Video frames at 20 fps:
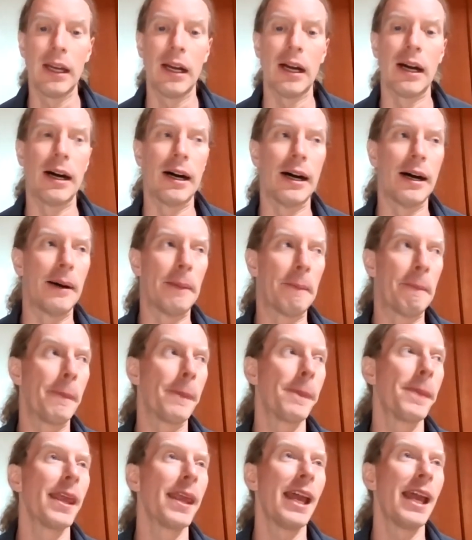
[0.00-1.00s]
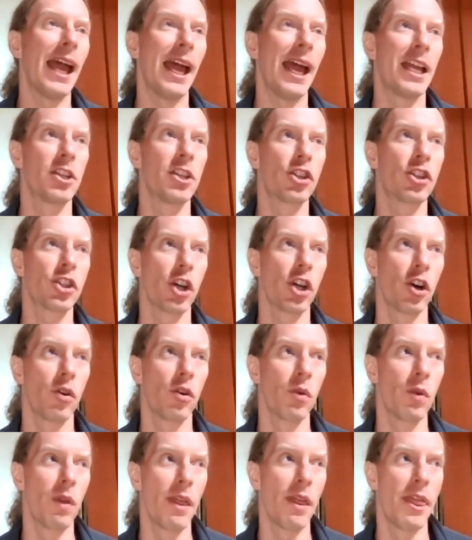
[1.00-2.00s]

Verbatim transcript: Um, and so